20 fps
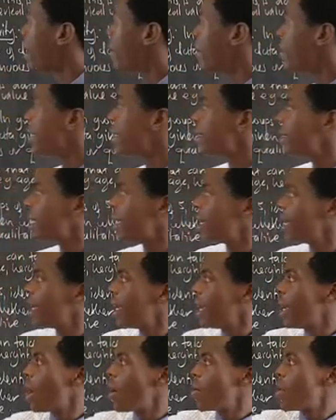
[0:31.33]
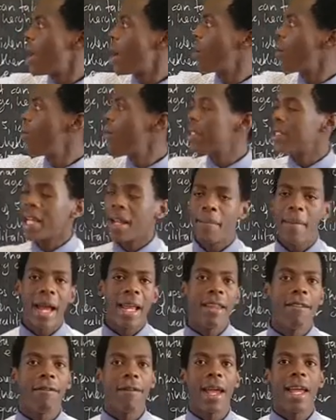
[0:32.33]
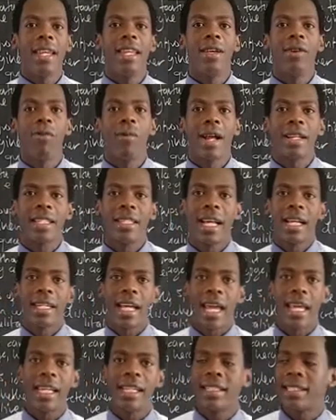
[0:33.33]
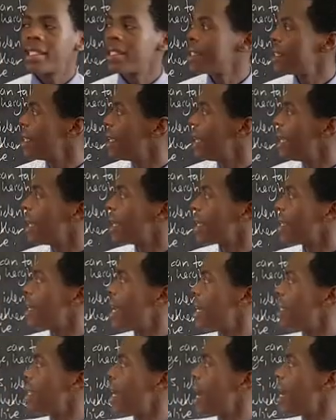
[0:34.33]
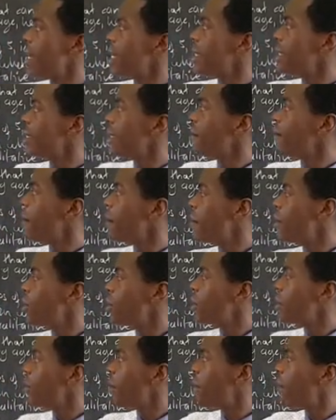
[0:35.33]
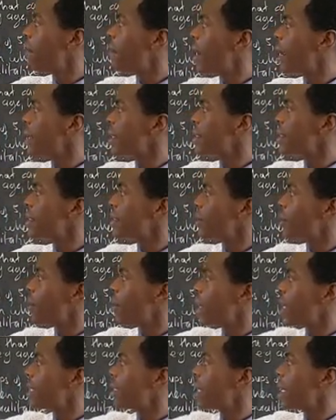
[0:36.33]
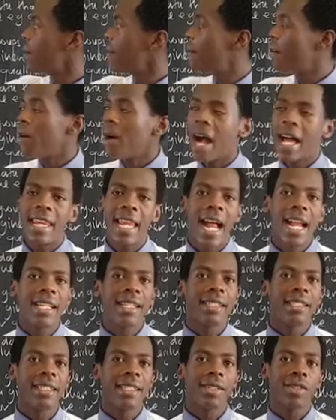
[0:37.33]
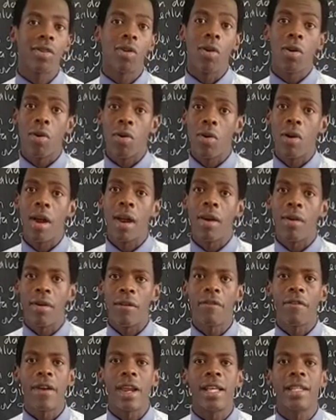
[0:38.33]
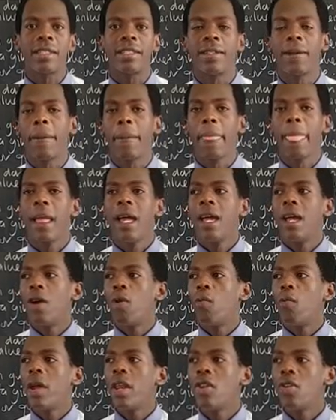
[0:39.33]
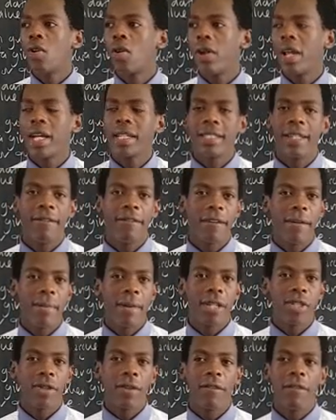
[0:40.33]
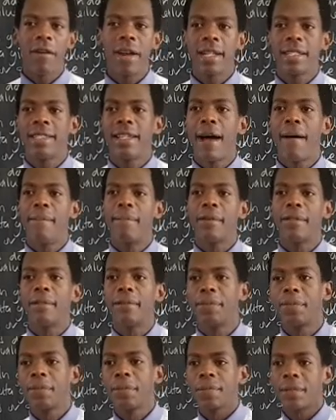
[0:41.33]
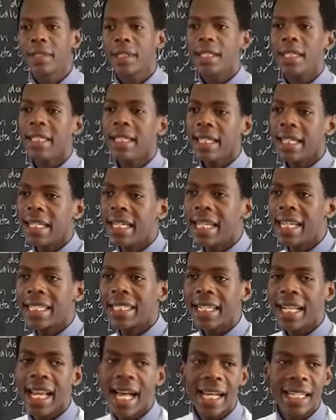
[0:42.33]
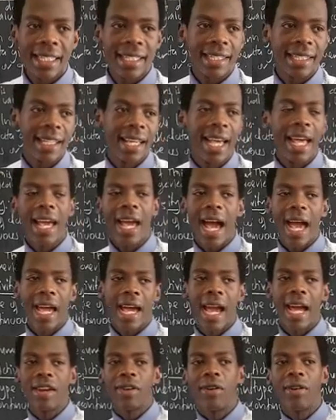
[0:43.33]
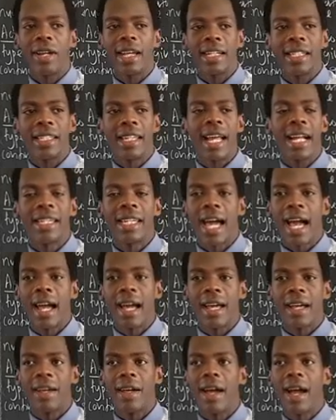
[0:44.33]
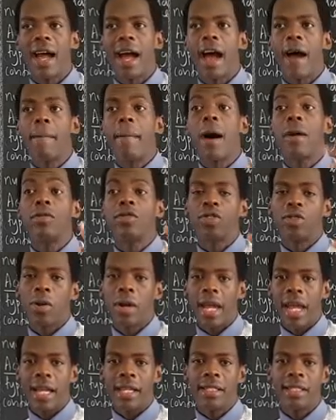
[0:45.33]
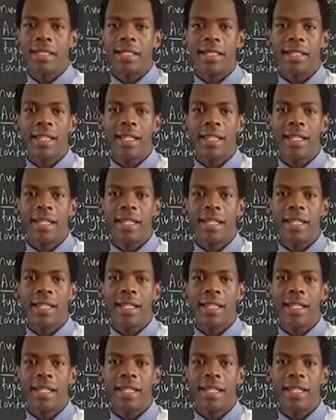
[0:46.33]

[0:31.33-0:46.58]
able see, we are going to start by defining what data is. Data is information or facts collected for analysis or reference. So when you collect information, for example, in this class, I can collect data about your age.